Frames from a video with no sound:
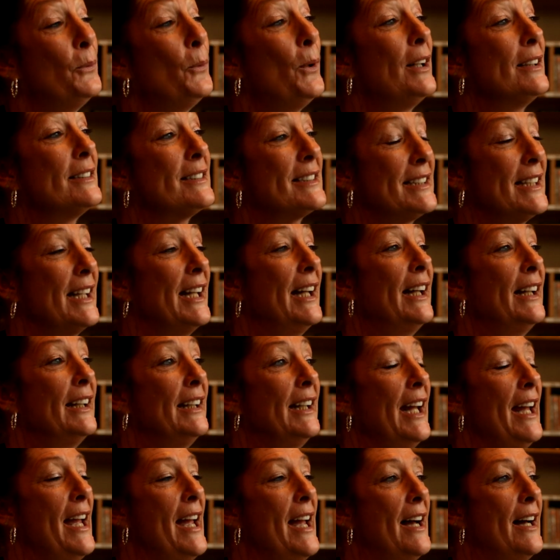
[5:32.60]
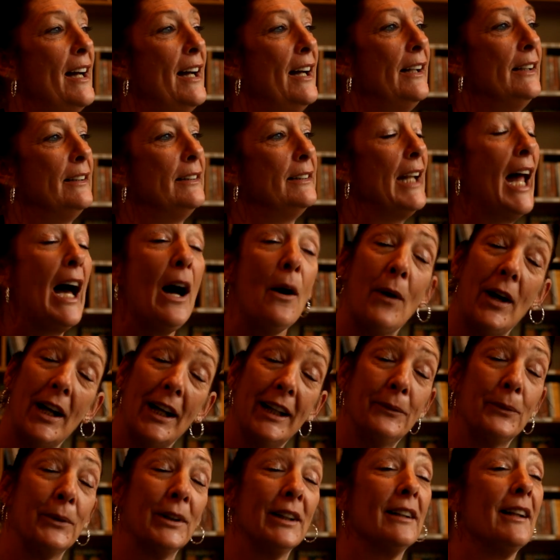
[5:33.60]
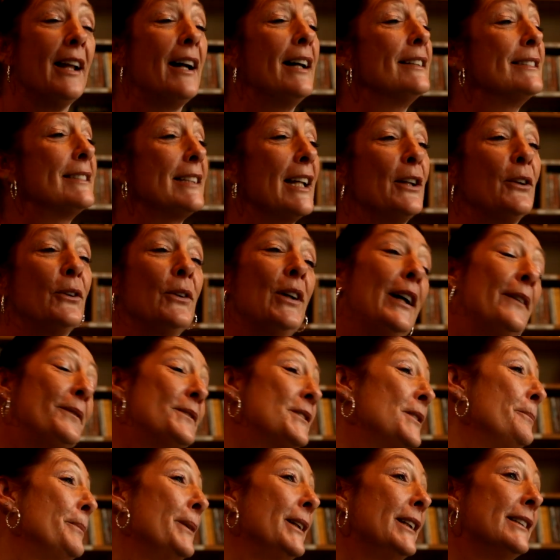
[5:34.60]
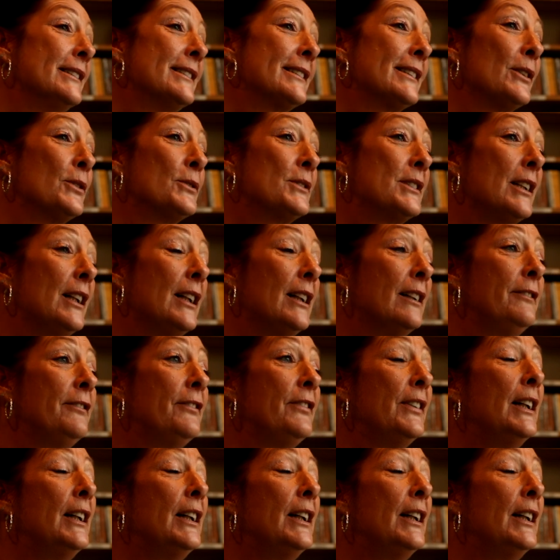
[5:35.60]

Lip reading: It was then. And now I realize I don't have to be so tough.